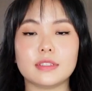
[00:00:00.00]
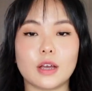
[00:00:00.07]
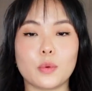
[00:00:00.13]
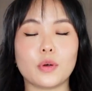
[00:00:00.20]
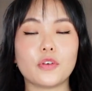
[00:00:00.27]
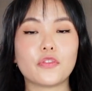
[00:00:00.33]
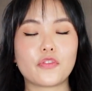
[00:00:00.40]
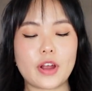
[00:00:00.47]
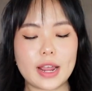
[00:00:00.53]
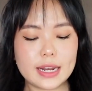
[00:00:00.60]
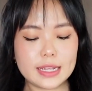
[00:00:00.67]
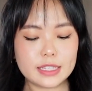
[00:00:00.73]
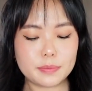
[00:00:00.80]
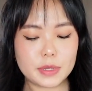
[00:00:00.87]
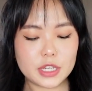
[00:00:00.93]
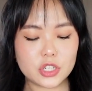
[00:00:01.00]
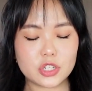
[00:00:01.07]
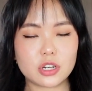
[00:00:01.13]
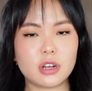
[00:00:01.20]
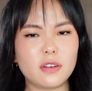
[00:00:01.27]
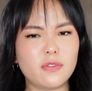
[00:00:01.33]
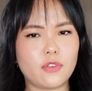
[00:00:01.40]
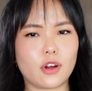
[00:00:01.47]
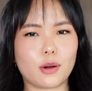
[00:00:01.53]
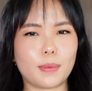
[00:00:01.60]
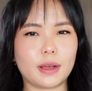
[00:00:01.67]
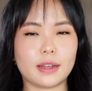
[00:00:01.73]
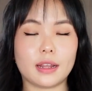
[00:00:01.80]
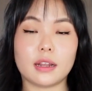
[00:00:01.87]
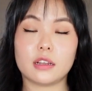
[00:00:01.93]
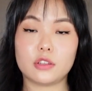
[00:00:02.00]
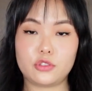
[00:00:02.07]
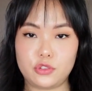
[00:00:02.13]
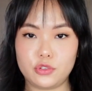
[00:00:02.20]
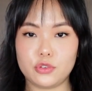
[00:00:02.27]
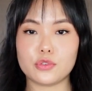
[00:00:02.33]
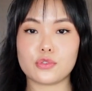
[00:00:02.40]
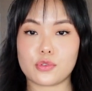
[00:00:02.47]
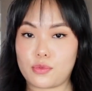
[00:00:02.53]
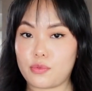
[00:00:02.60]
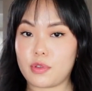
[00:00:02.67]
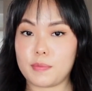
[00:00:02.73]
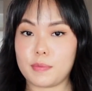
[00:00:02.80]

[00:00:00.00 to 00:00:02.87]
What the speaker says: Now we'll fry this mixture for about another 2 to 3